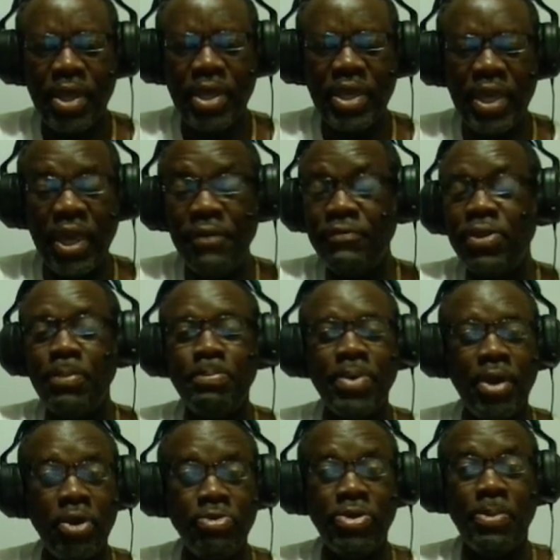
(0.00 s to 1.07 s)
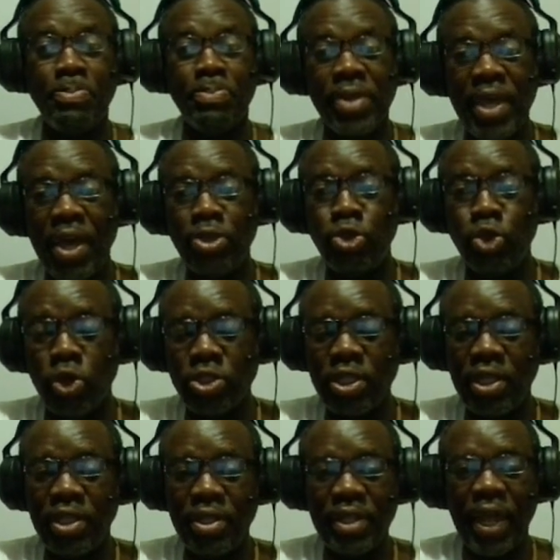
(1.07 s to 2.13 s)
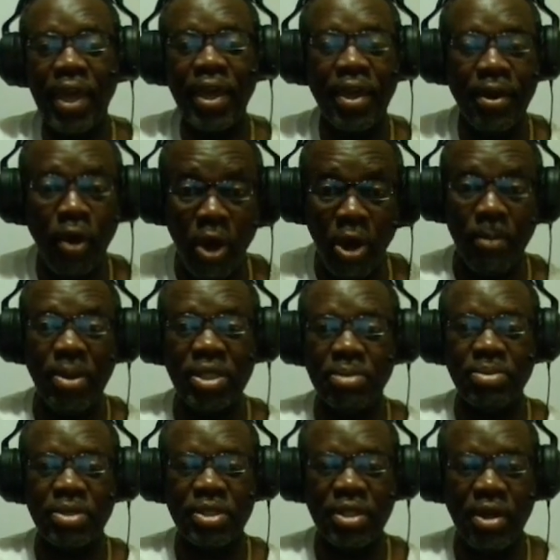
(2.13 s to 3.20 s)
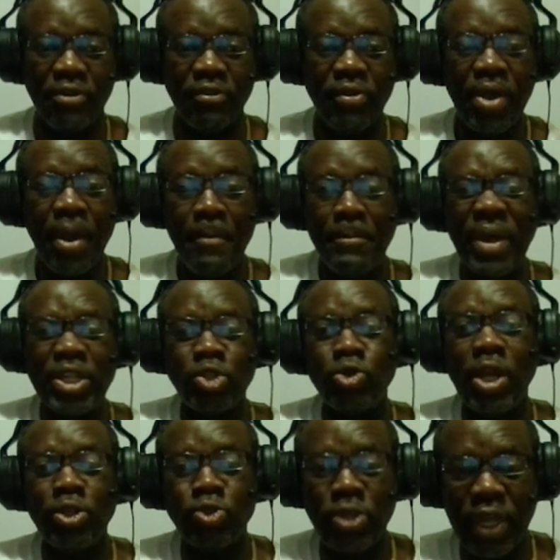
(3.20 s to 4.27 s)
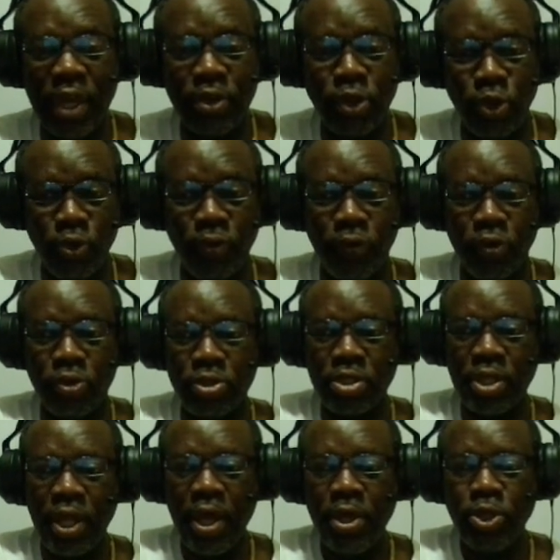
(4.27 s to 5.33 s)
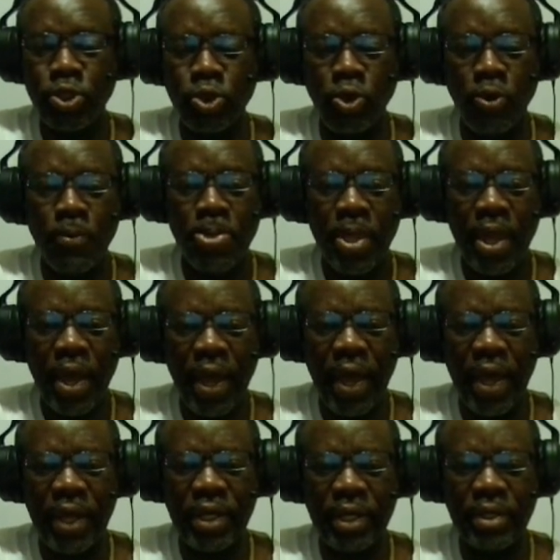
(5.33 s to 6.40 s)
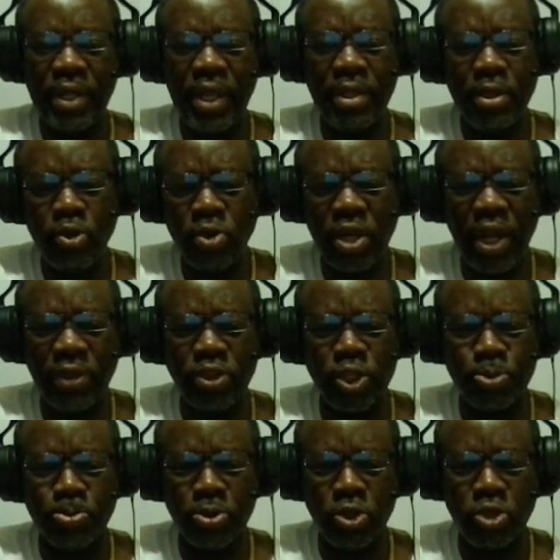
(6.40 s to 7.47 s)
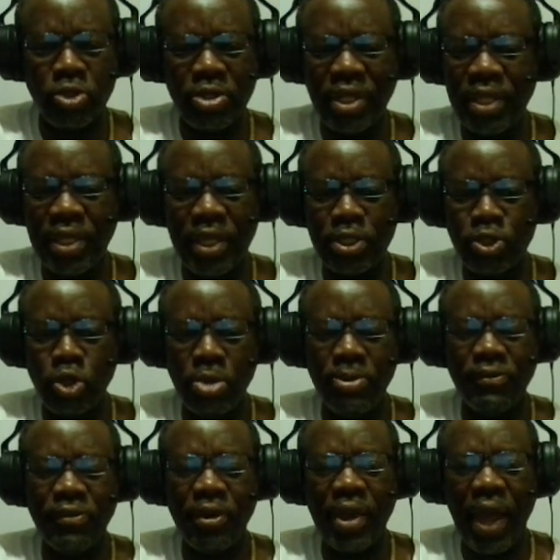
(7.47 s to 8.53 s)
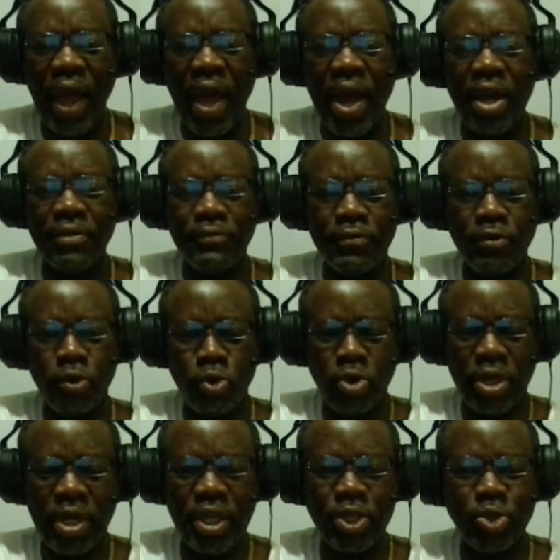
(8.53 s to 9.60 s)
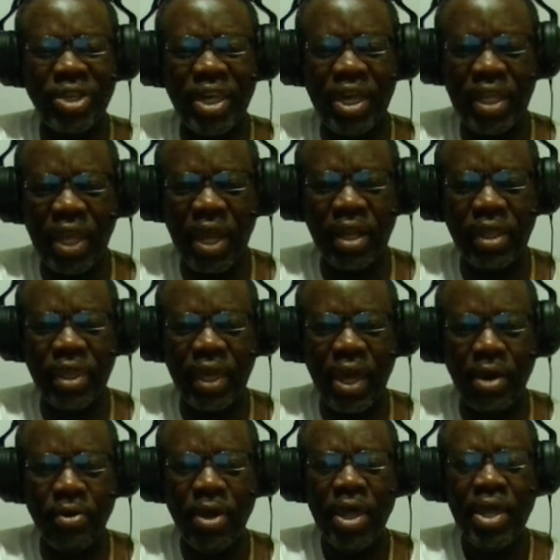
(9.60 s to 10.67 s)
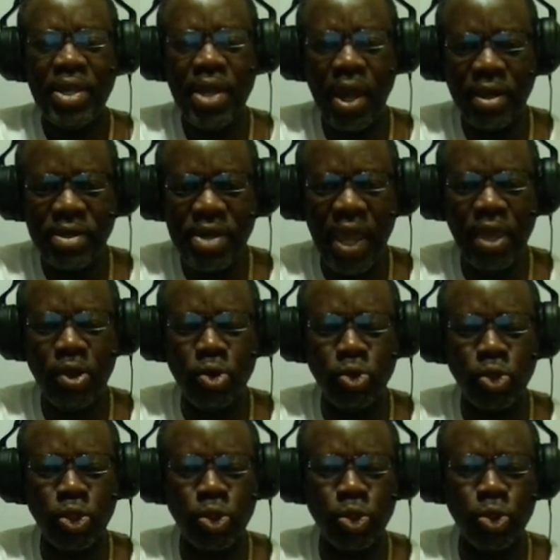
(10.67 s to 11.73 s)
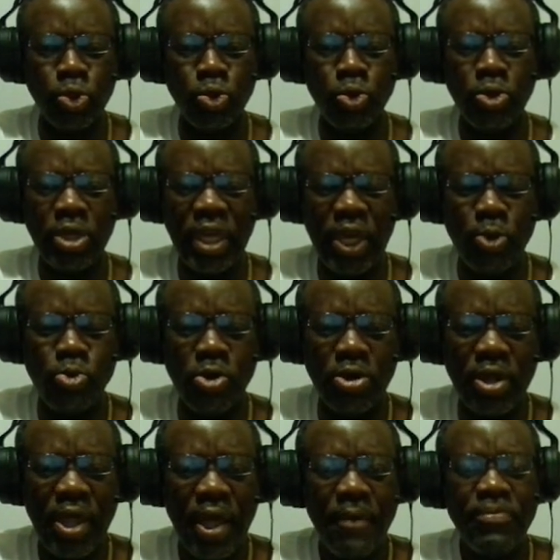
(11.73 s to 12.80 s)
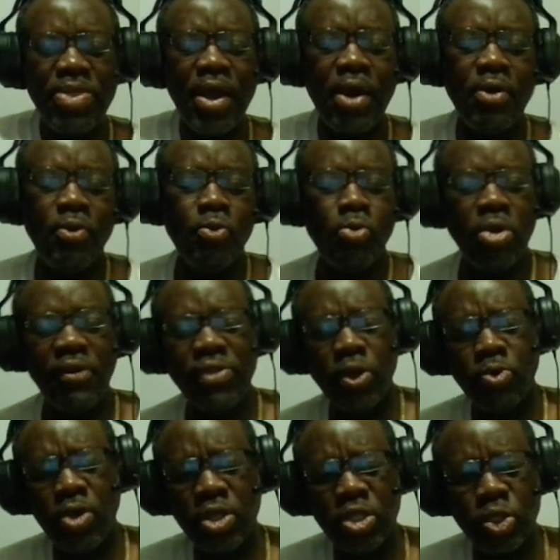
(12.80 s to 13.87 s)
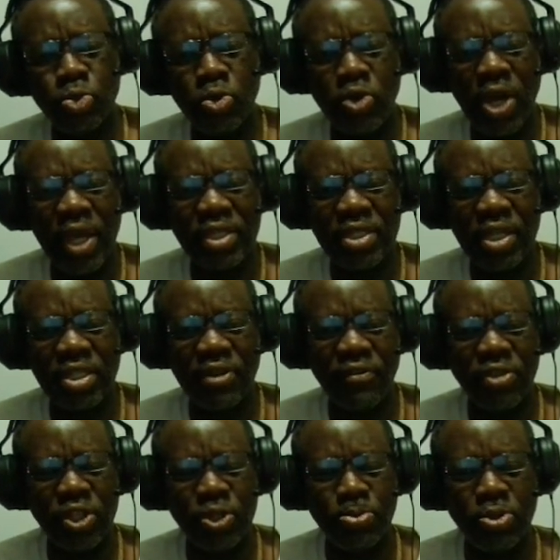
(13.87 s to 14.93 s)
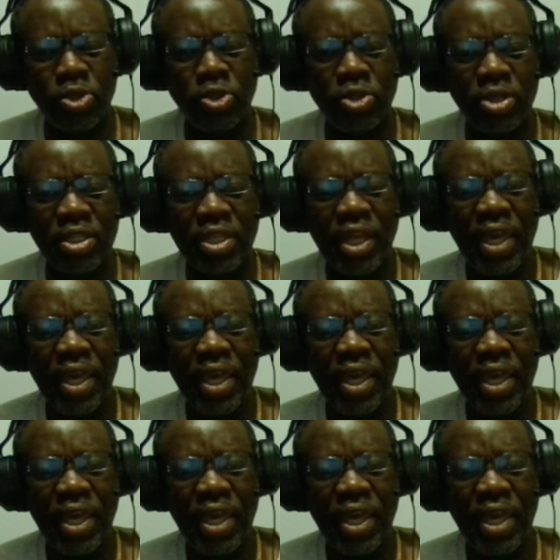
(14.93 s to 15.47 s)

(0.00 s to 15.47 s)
If the player doesn't like commit himself by trying to get you first. So, and looking at this position, it's going to be very hard for Gukesh to get anything out. Now, knight goes to e1. Now, one of the questions we want to ask ourselves in this position is,